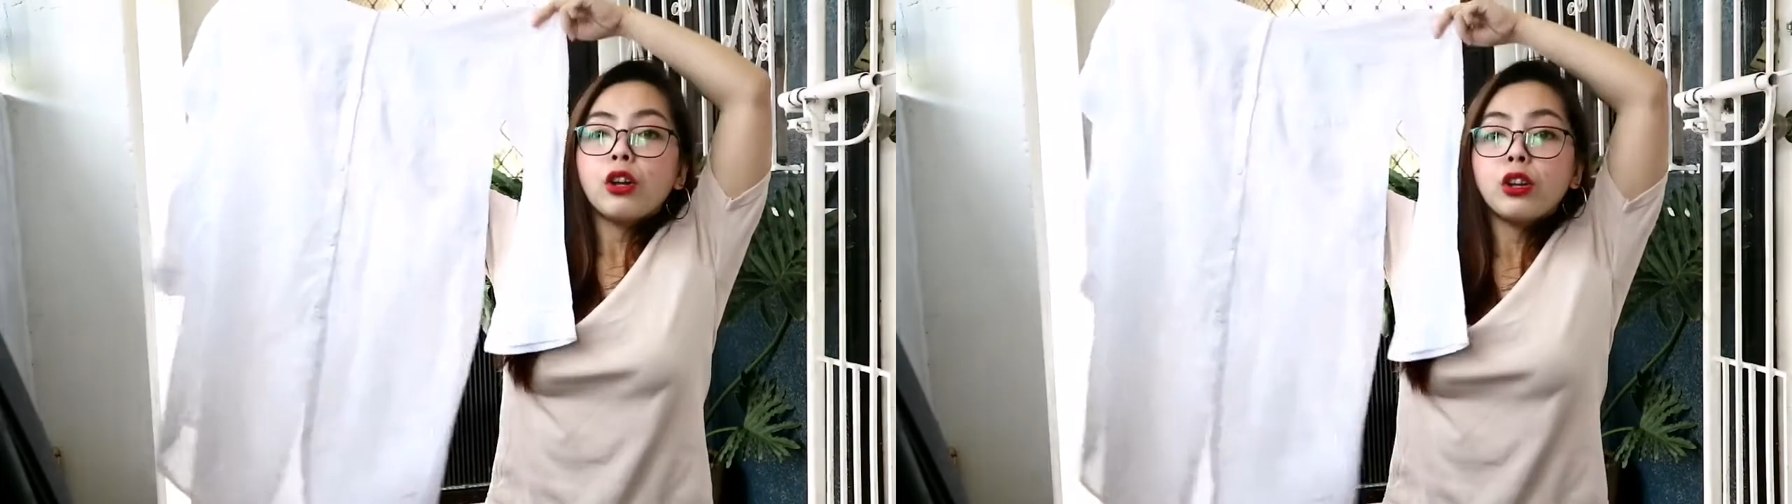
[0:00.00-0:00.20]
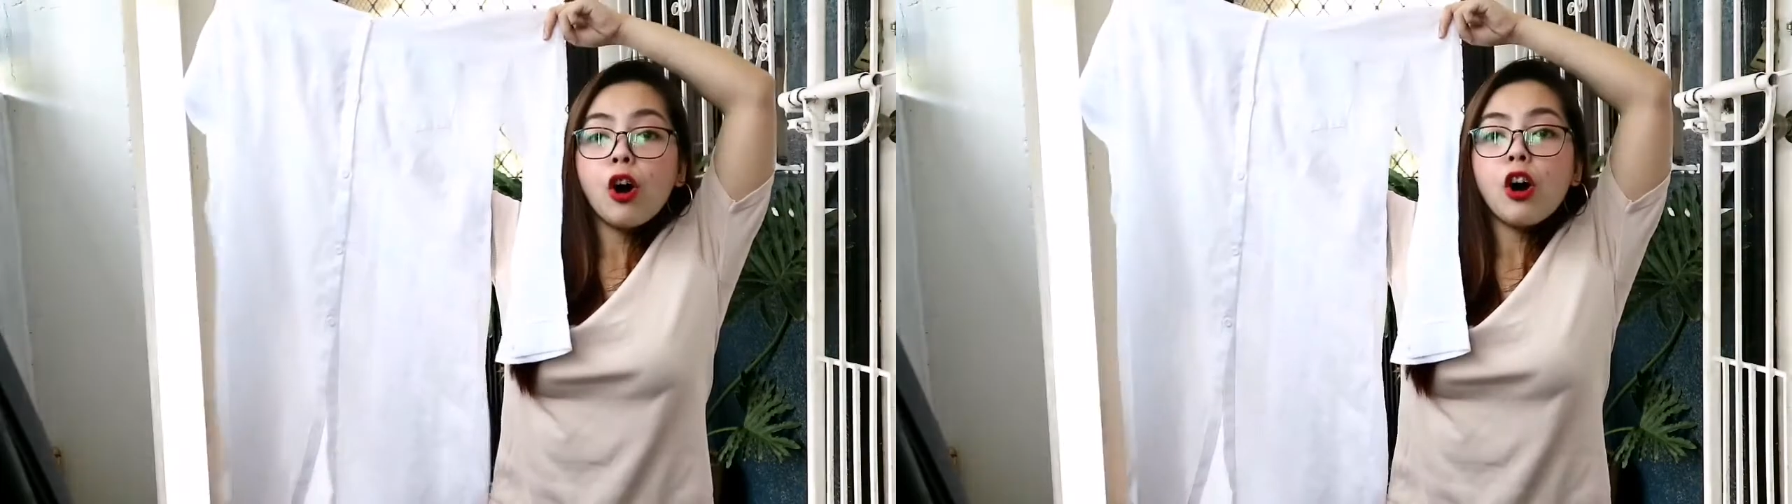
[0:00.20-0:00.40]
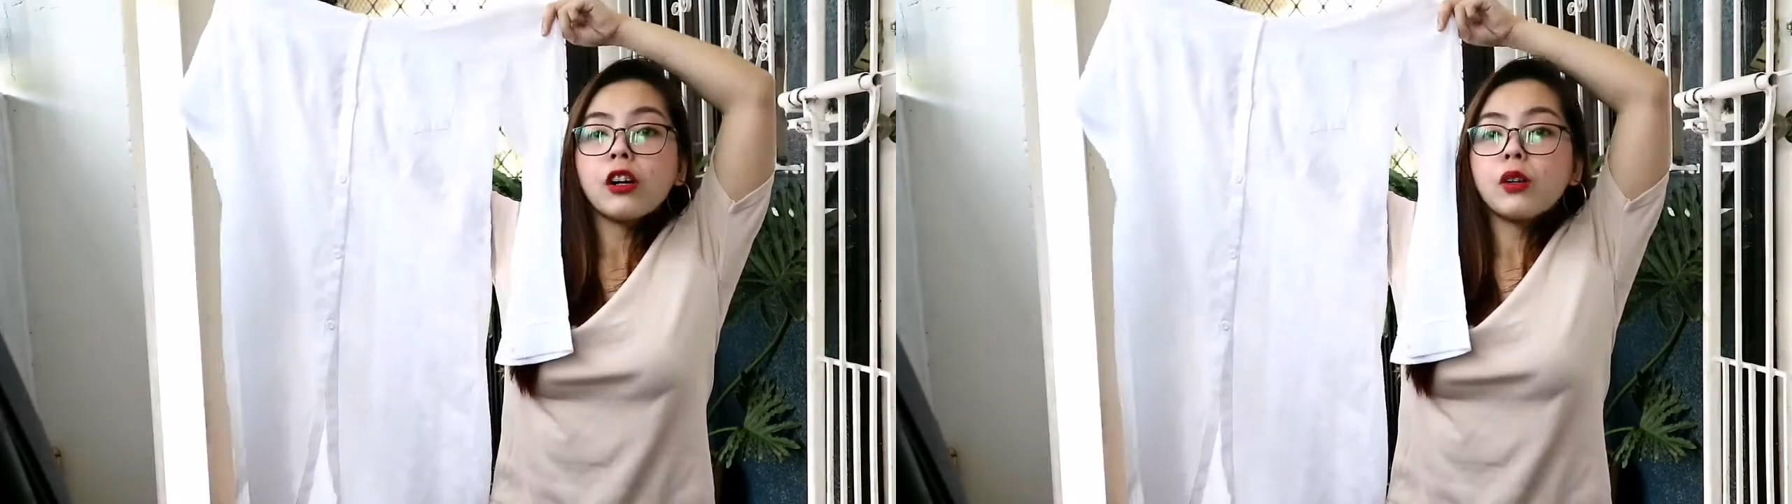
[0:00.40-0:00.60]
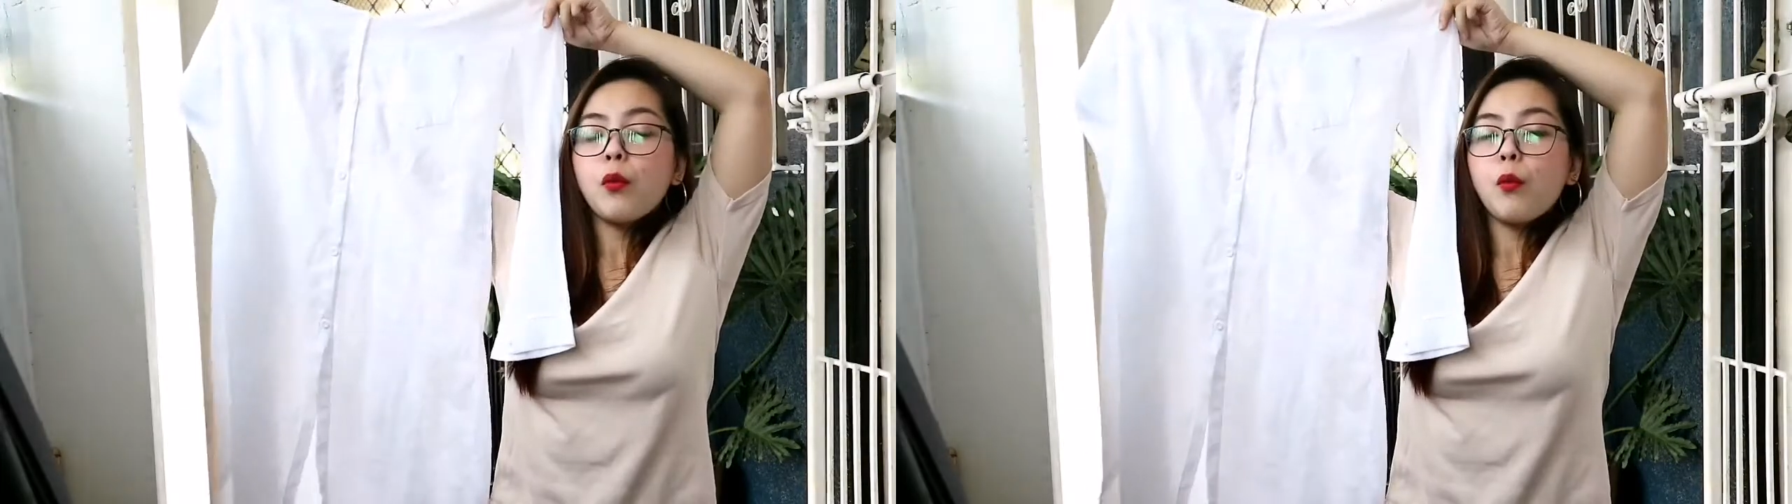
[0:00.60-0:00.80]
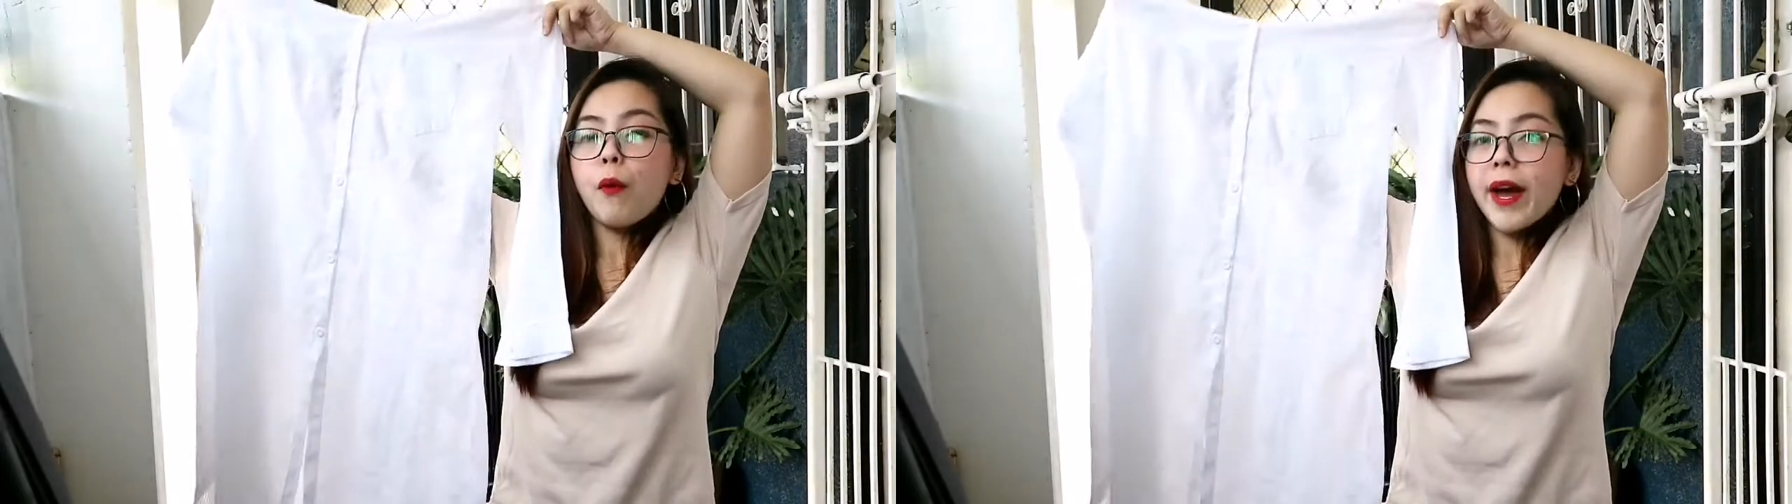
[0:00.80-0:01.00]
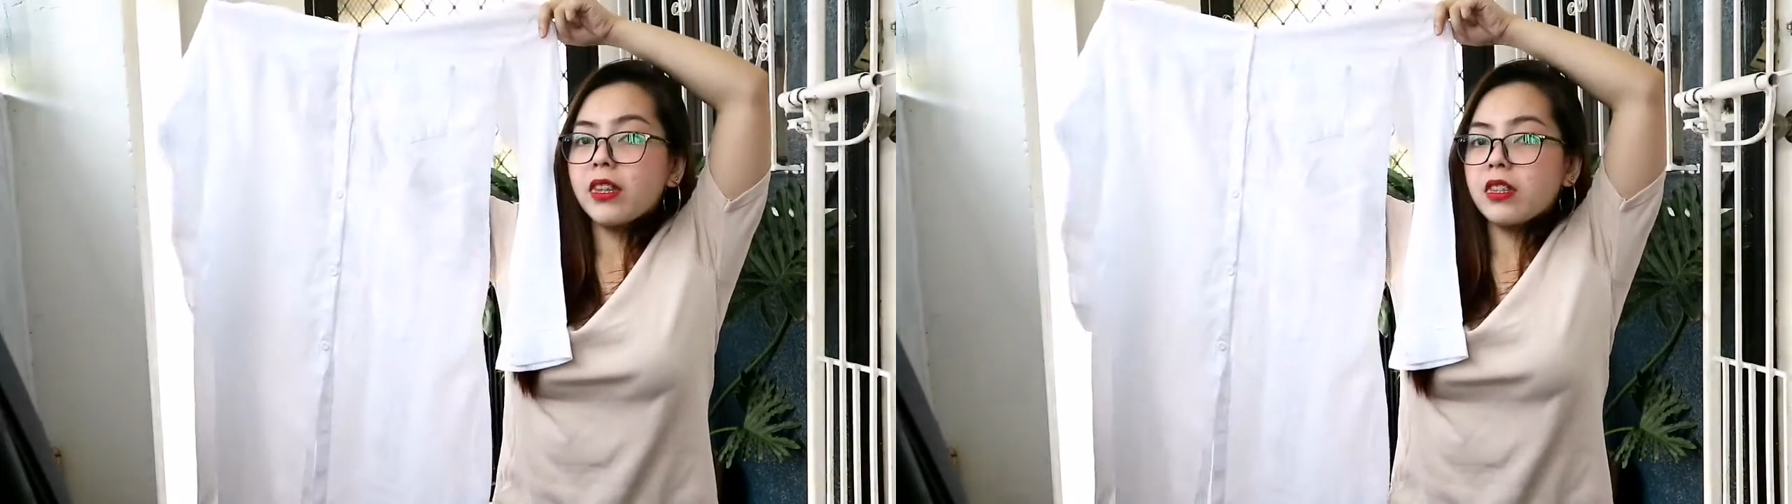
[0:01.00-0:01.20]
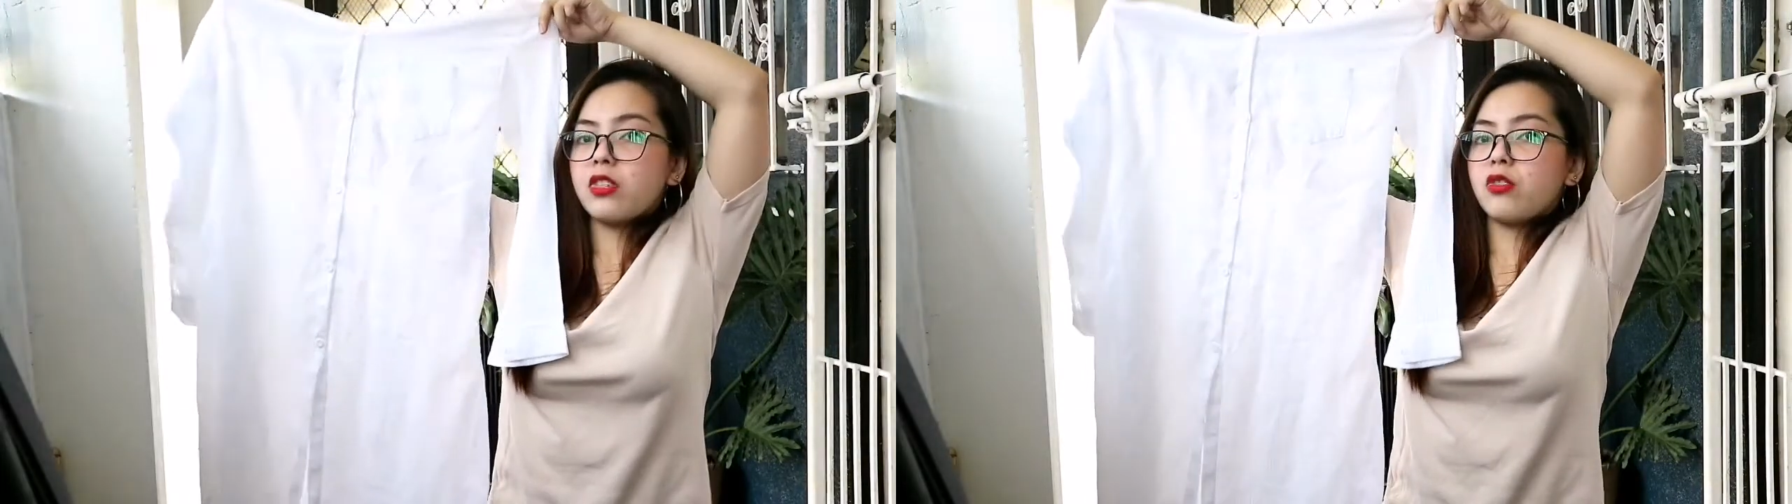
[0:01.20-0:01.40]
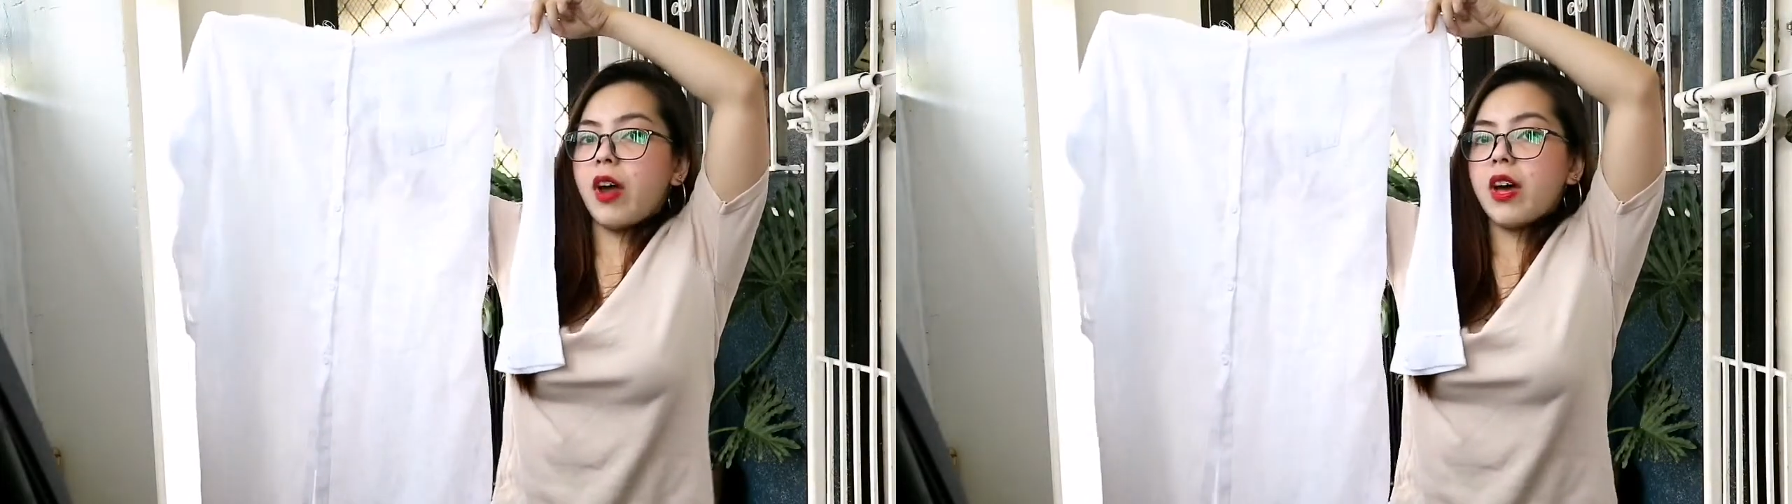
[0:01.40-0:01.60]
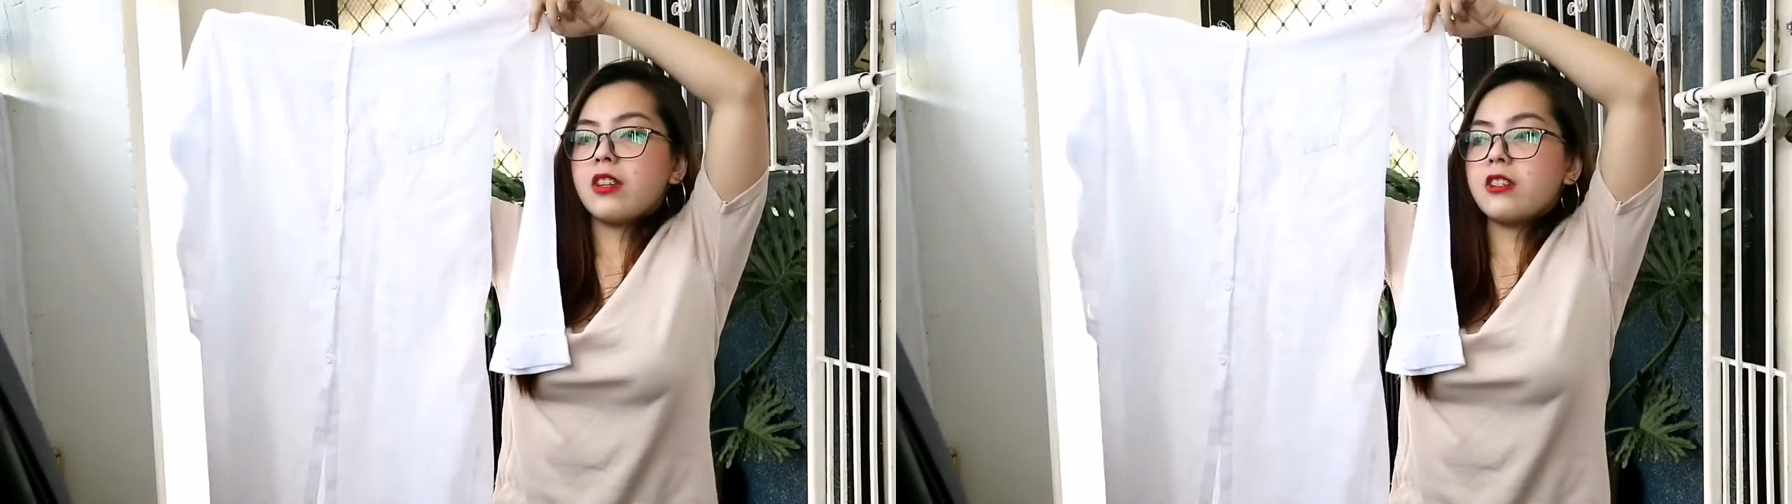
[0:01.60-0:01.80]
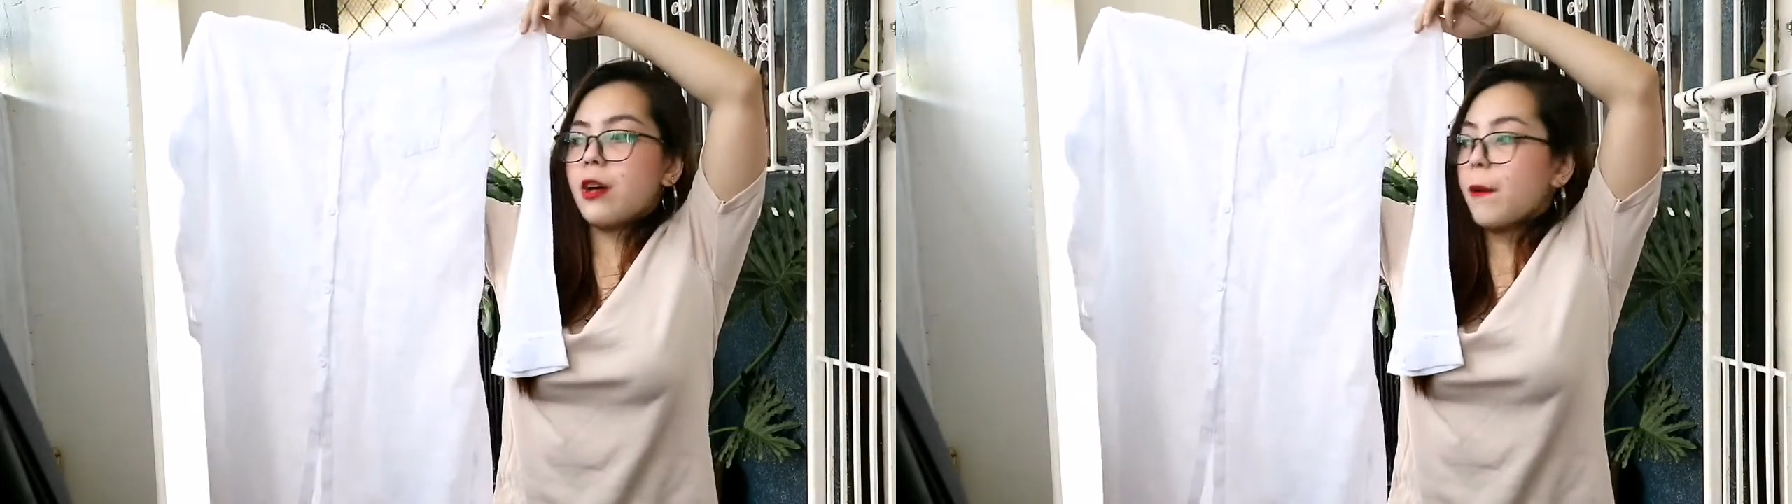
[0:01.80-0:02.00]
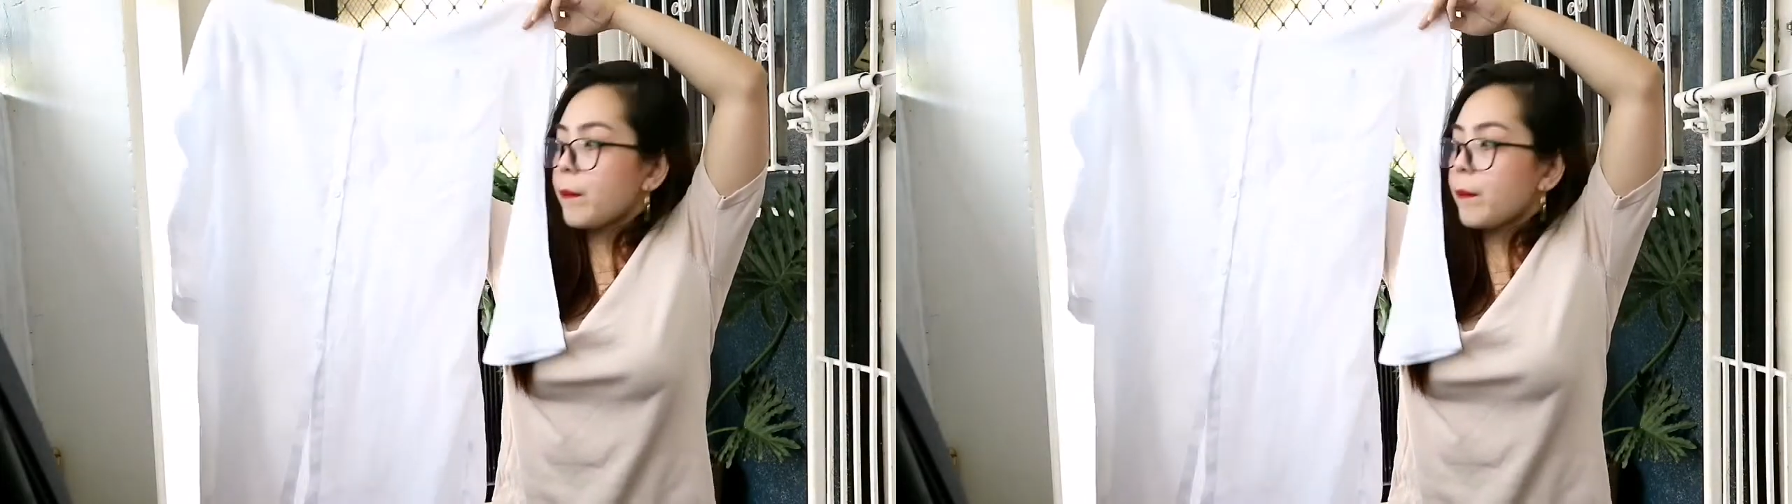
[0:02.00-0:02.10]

long white dress